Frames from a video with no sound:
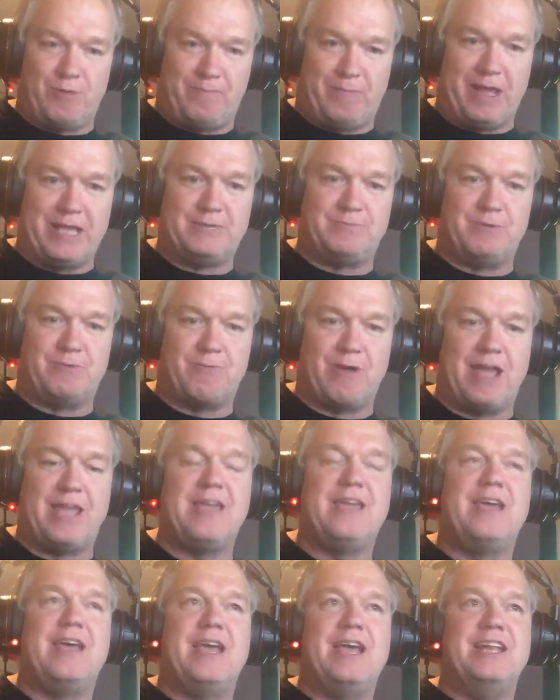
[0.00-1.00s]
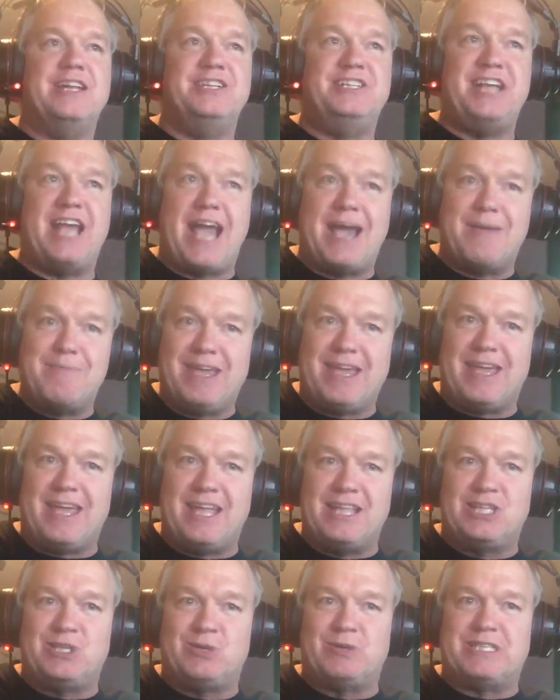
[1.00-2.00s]
replacement, right? Jamming
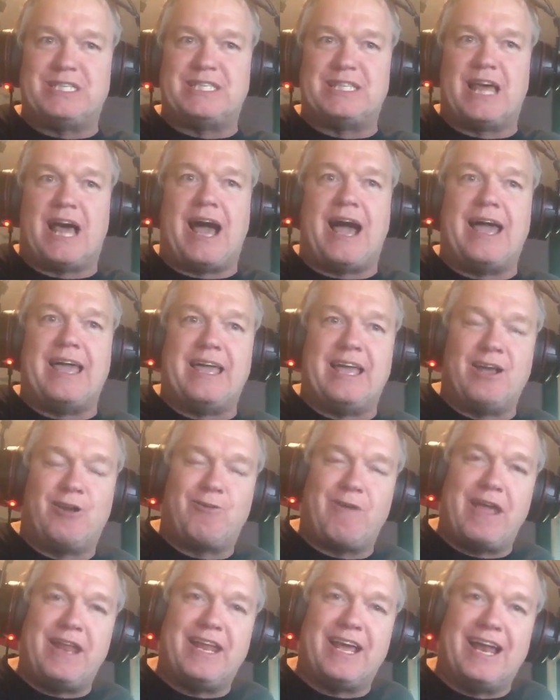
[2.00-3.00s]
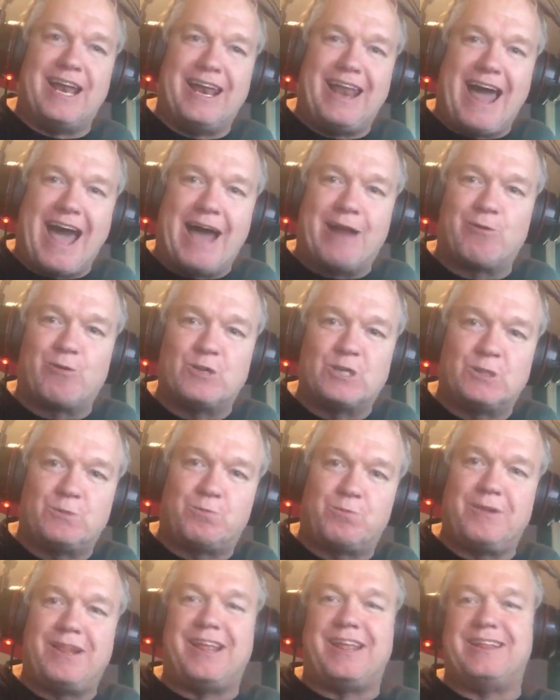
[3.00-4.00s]
it into his thigh and creating a lateral
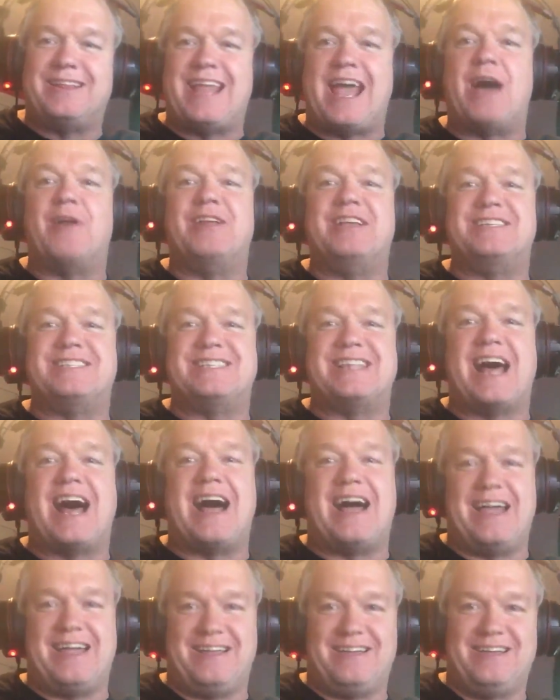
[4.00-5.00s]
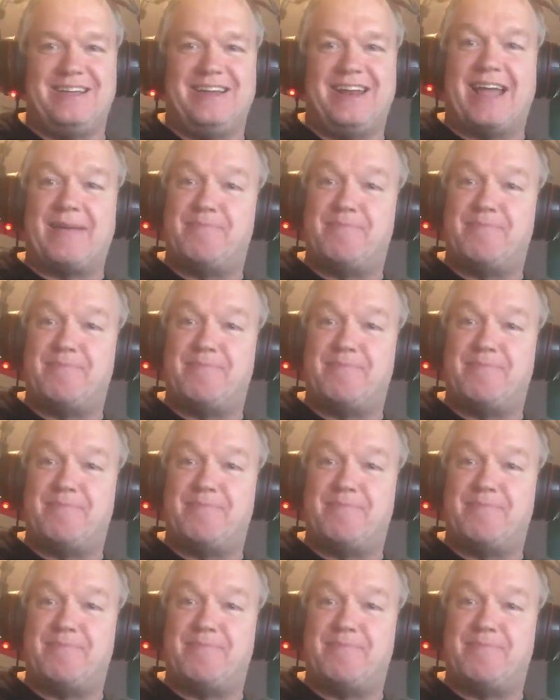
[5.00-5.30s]
split down his thigh.